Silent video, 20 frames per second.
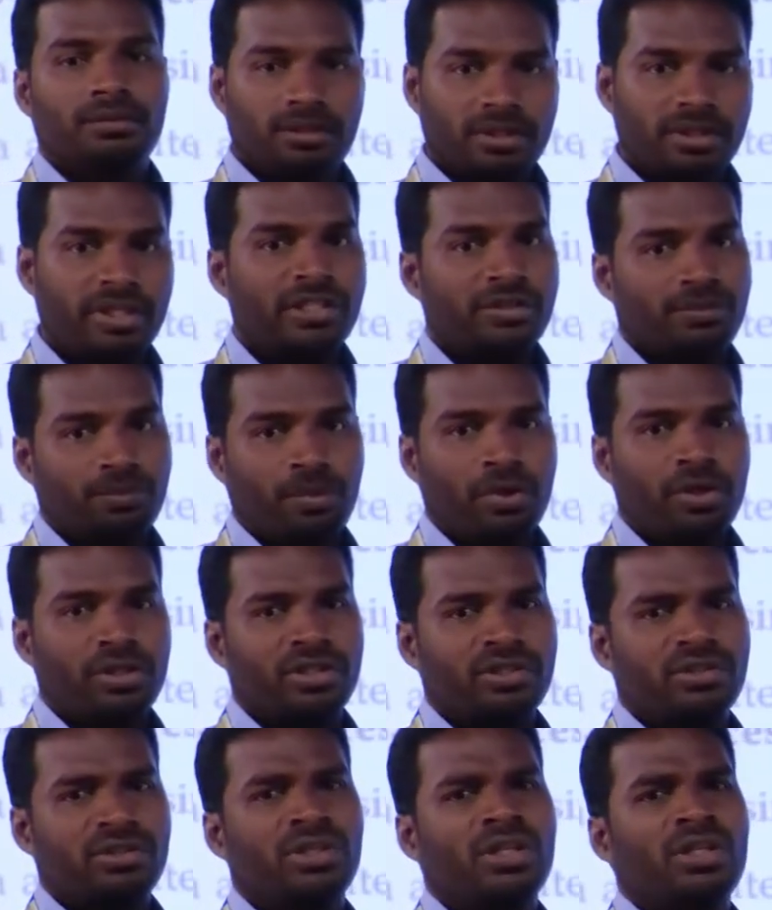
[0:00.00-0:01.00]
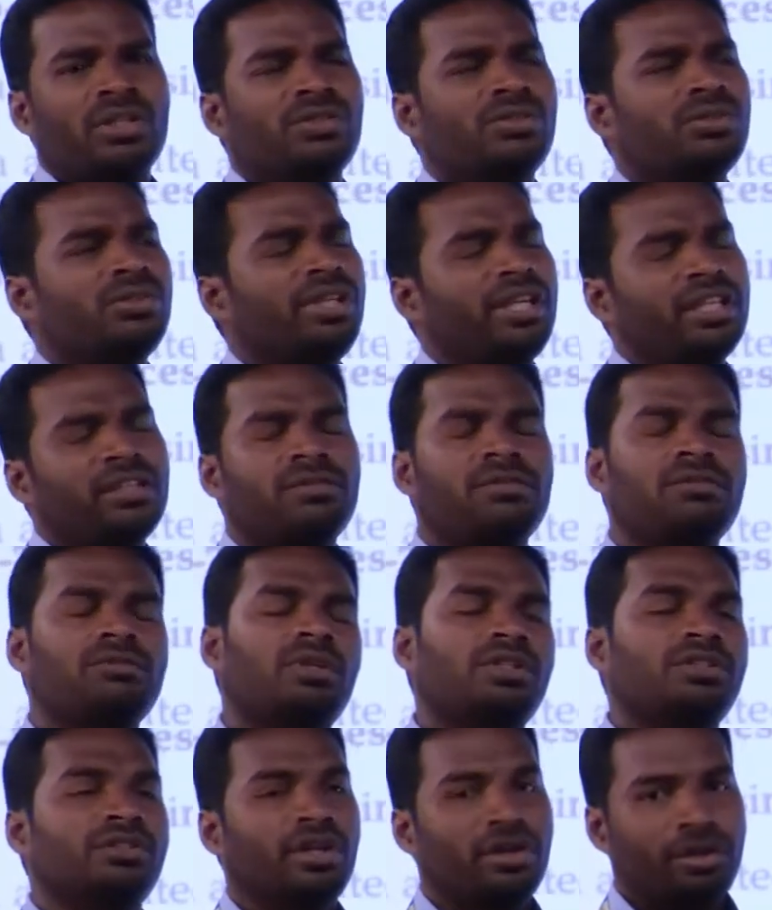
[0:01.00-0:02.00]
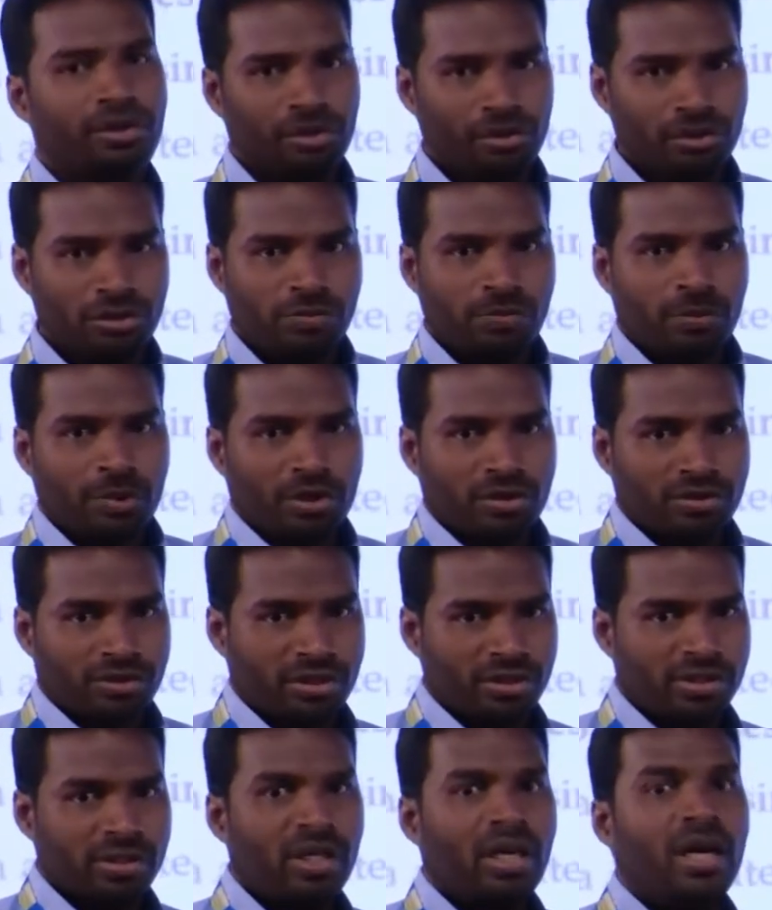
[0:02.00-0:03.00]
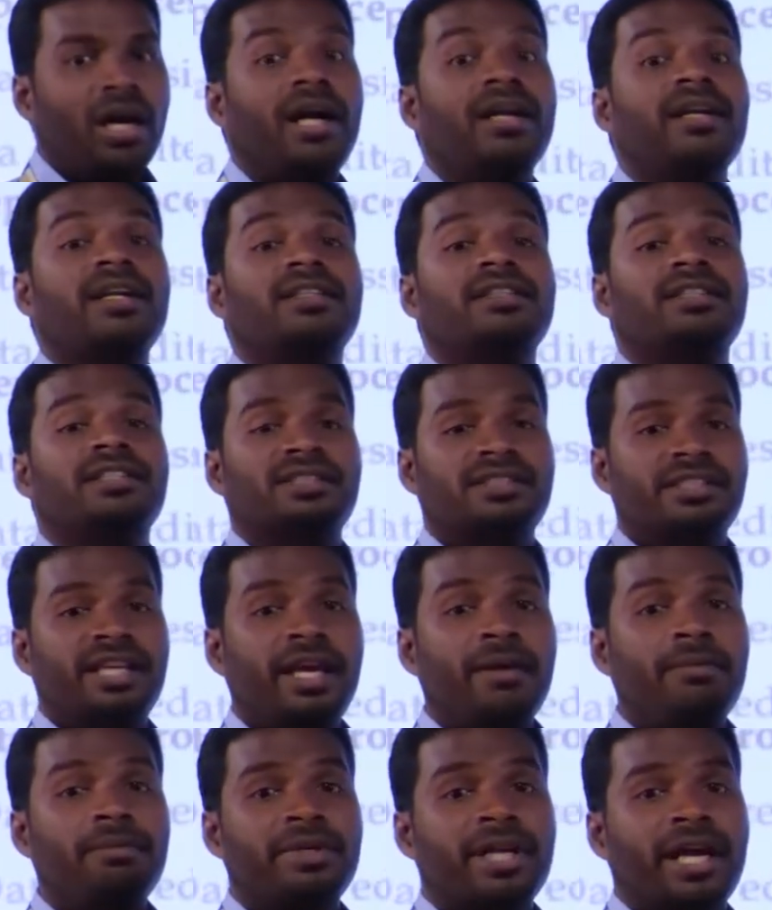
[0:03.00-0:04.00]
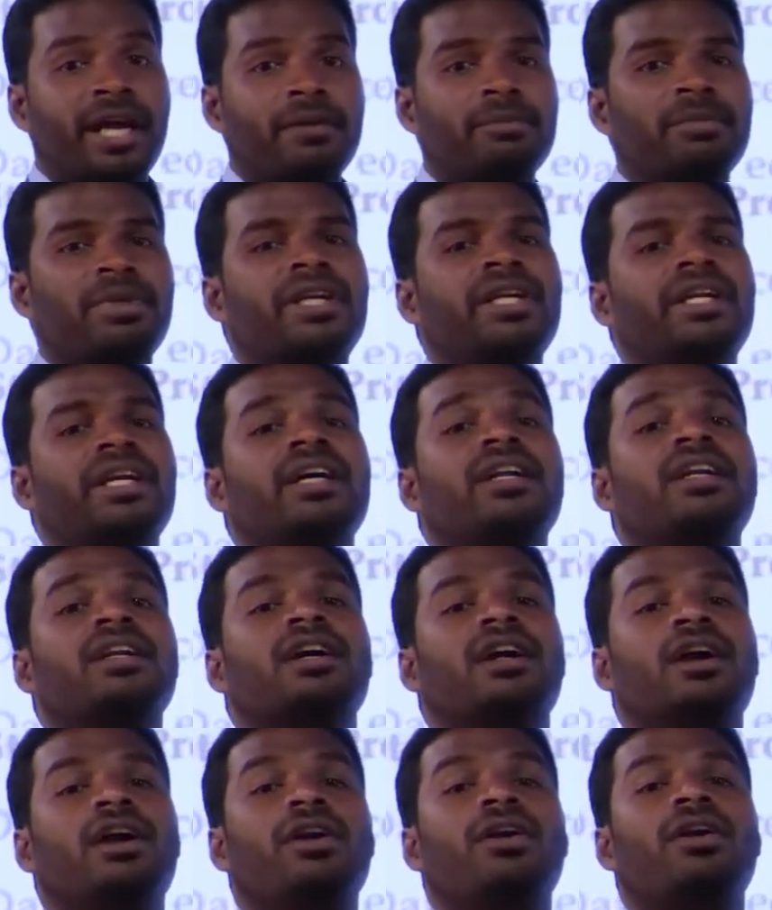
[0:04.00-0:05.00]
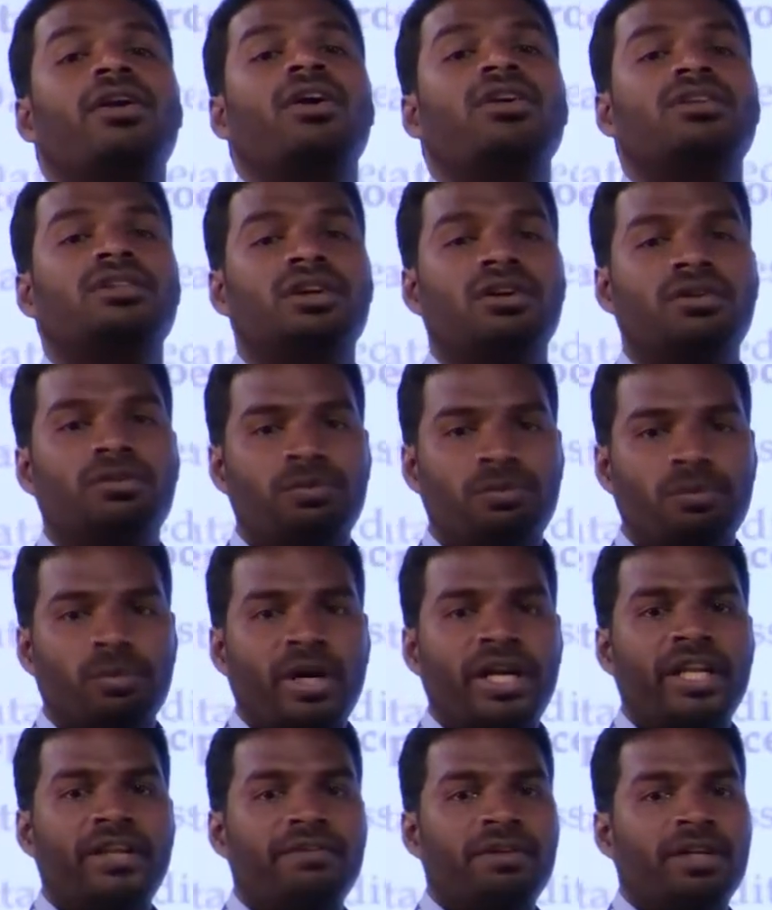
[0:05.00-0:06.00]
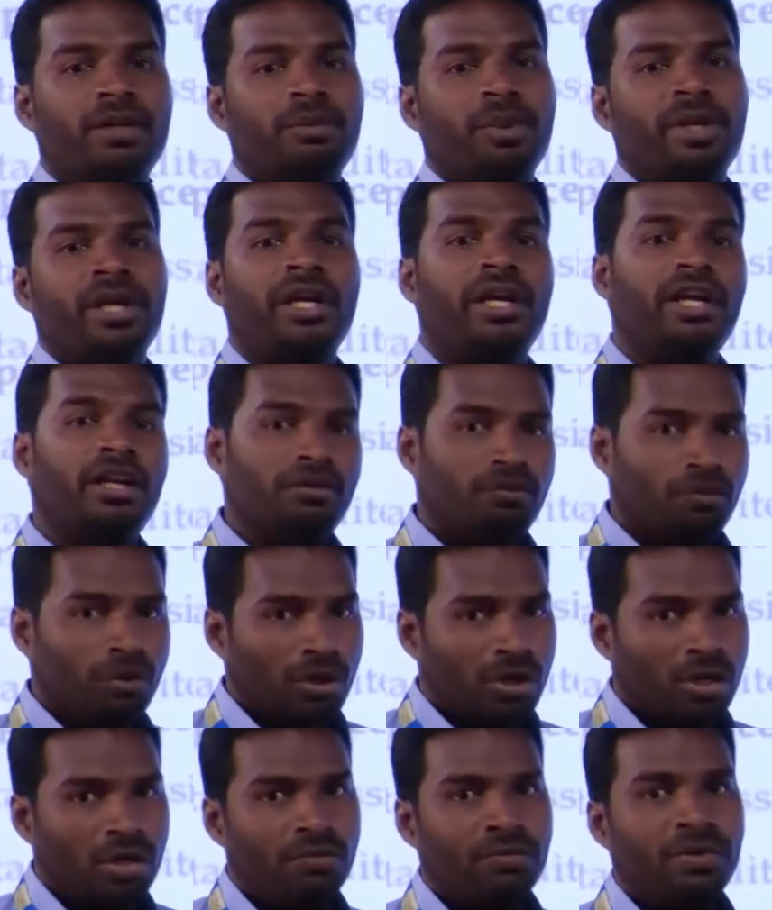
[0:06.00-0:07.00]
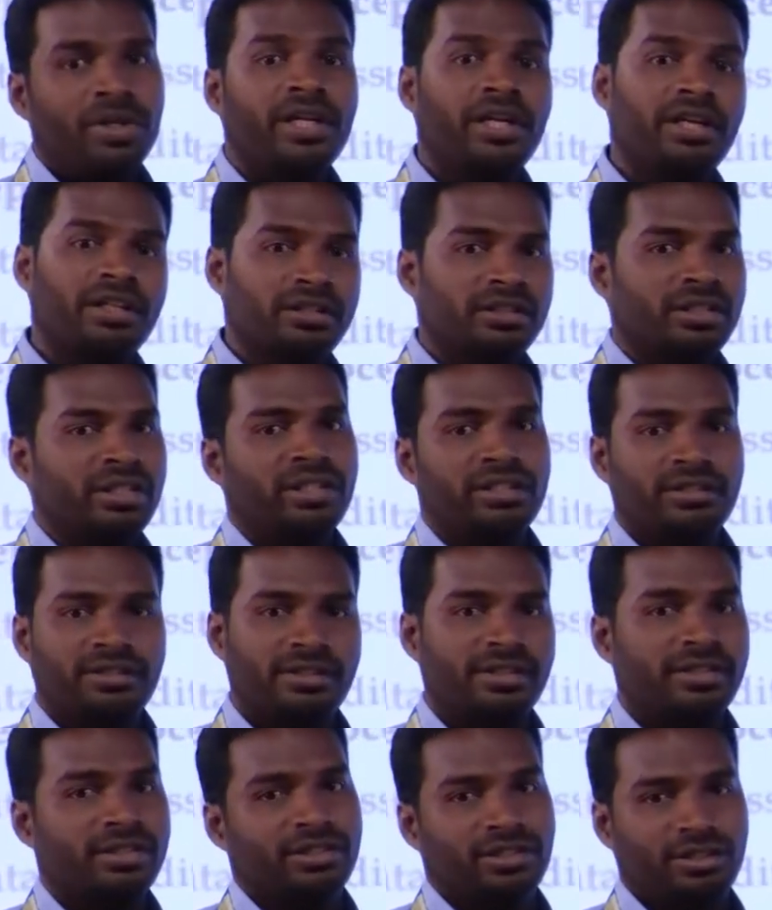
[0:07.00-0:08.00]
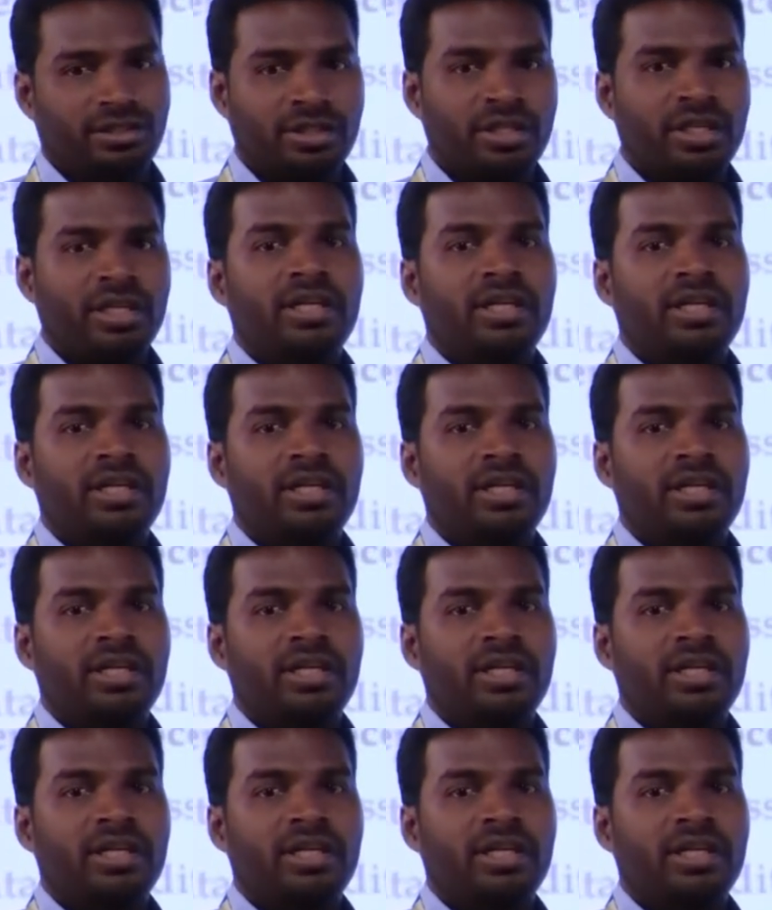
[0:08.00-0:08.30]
respondents. So it involves a huge process, and at the same time here a lot of money will be involved in the research.